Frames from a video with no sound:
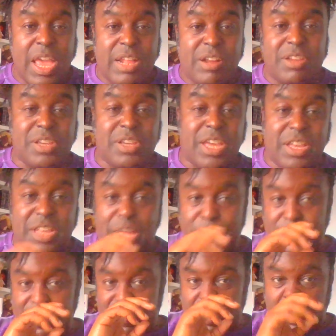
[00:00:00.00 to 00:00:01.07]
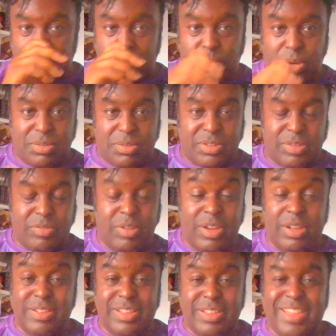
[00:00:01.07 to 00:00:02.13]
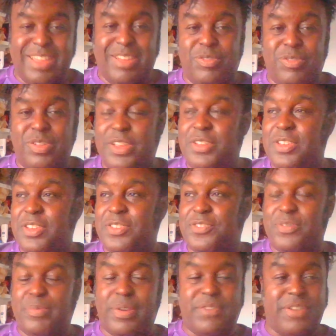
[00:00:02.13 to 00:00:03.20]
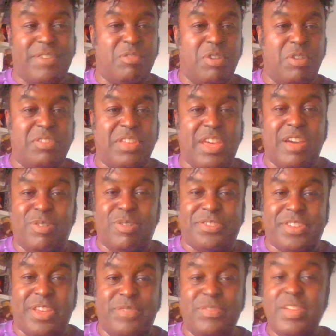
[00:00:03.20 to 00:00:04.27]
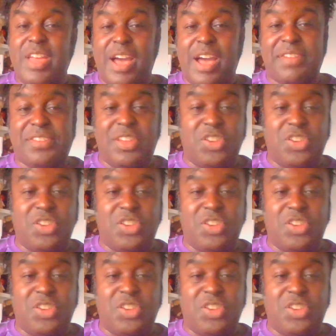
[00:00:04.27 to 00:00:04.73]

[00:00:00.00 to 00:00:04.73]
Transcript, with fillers: there's a couple of quotes. Well, it's my favourite quote. There was after